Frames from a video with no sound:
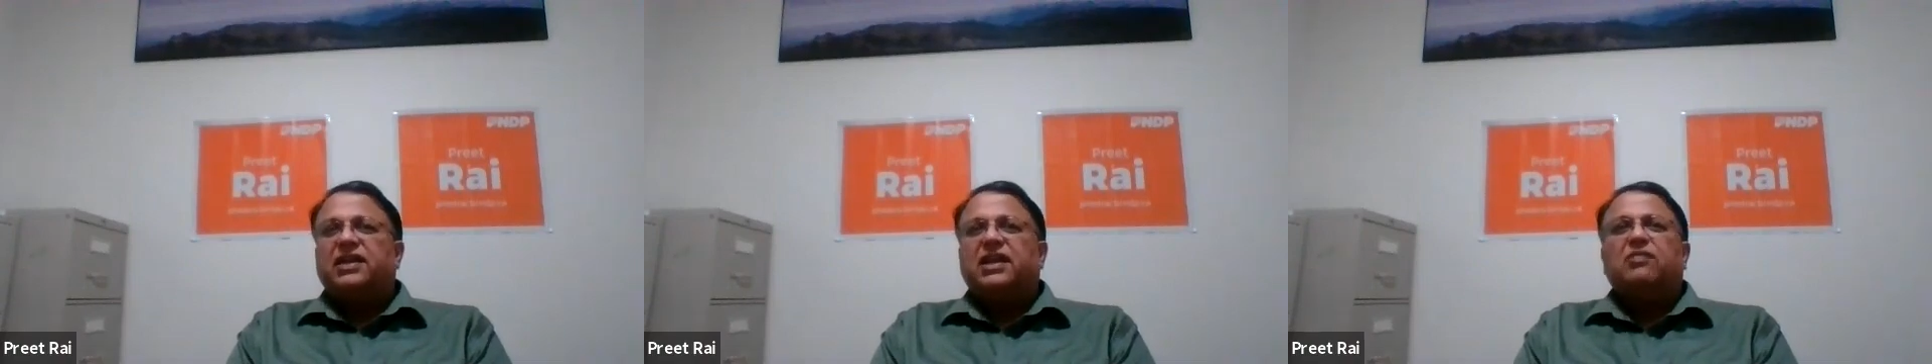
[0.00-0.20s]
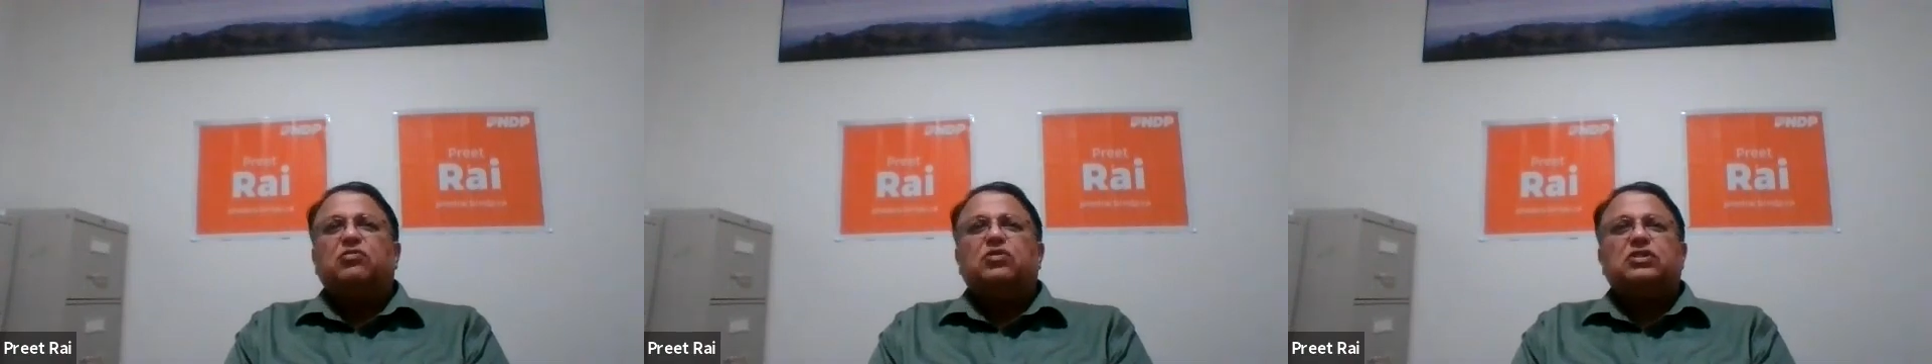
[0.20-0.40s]

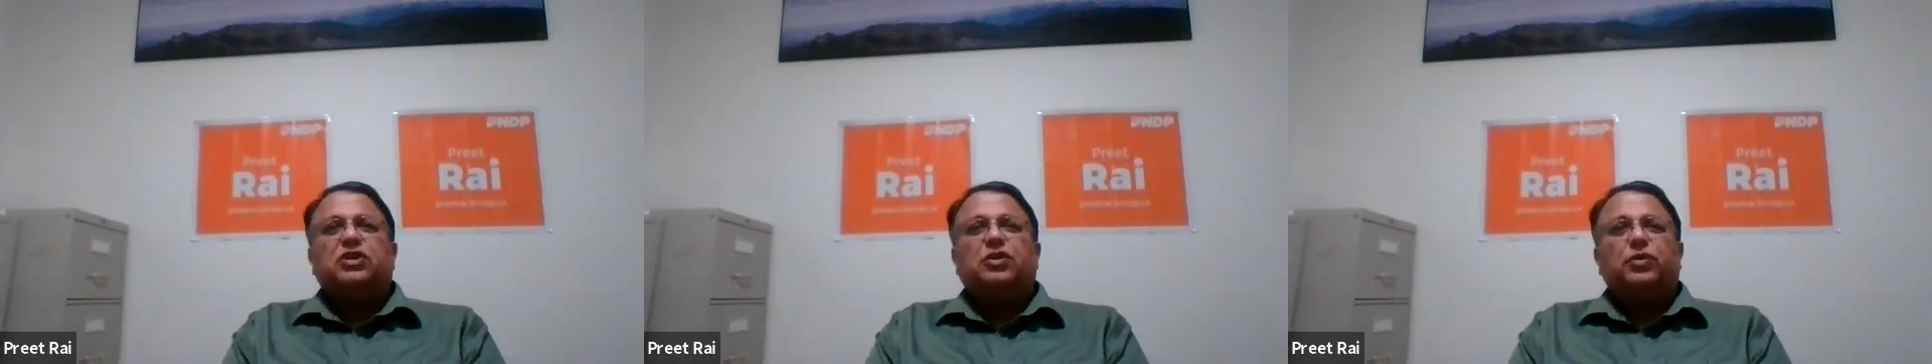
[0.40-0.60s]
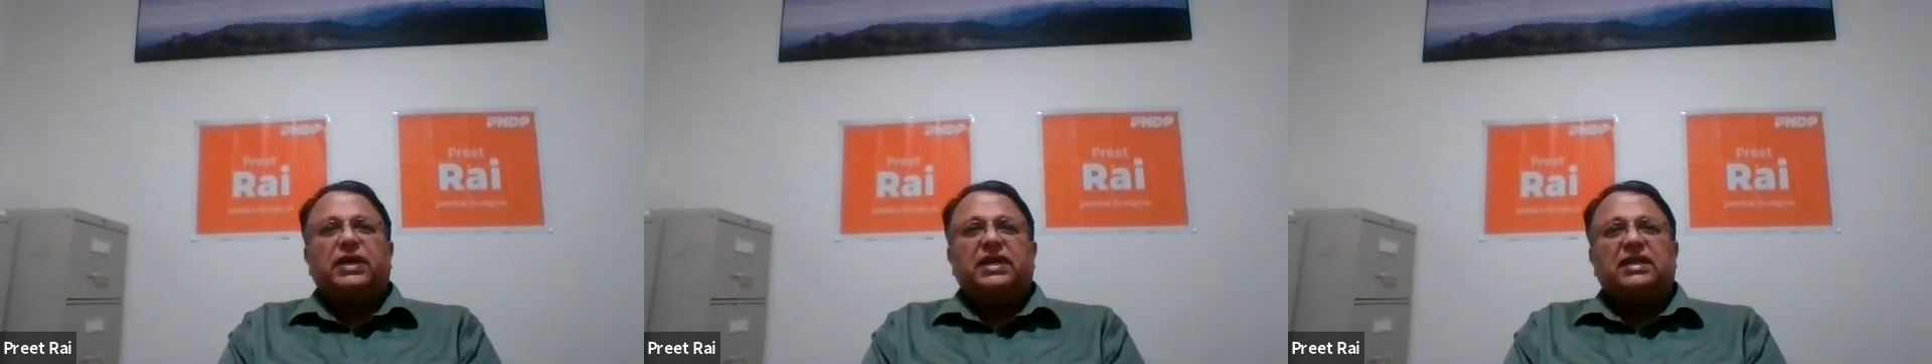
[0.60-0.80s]
name was
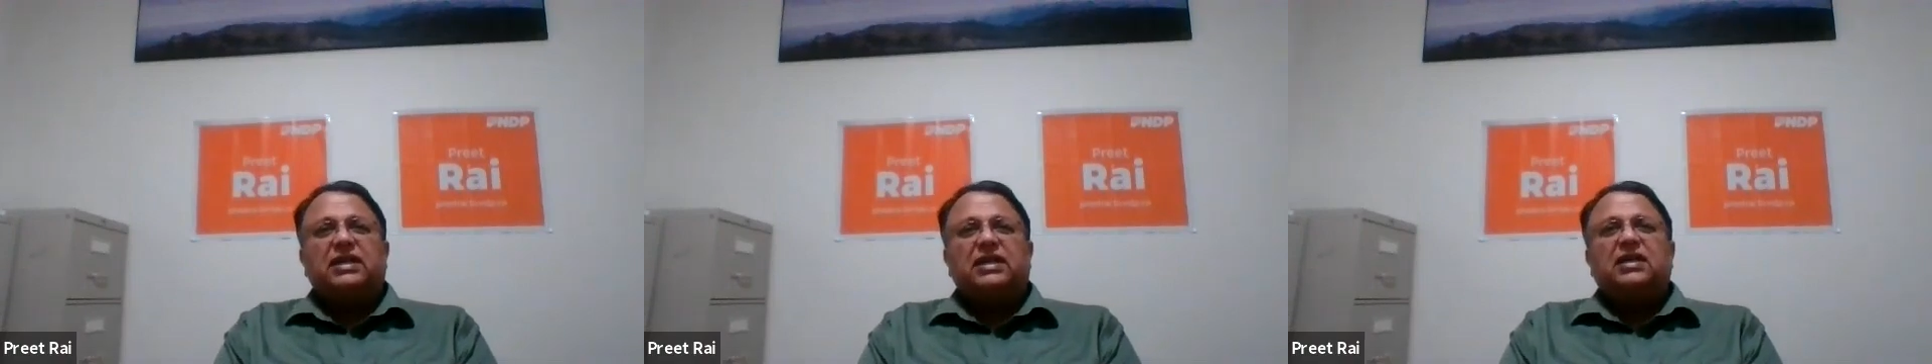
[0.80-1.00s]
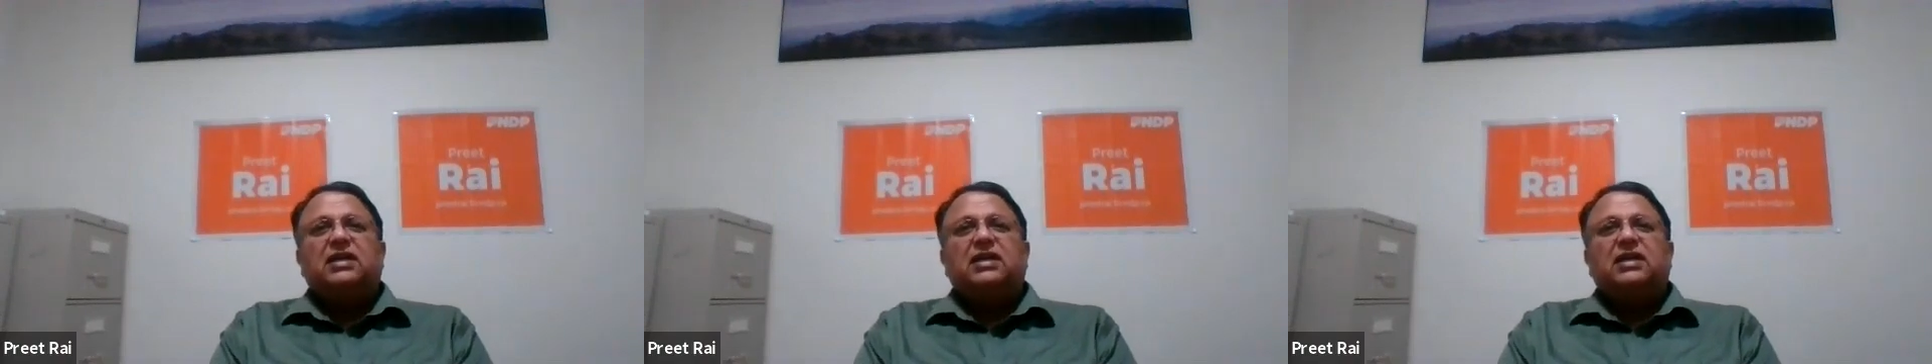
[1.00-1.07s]
Gwen,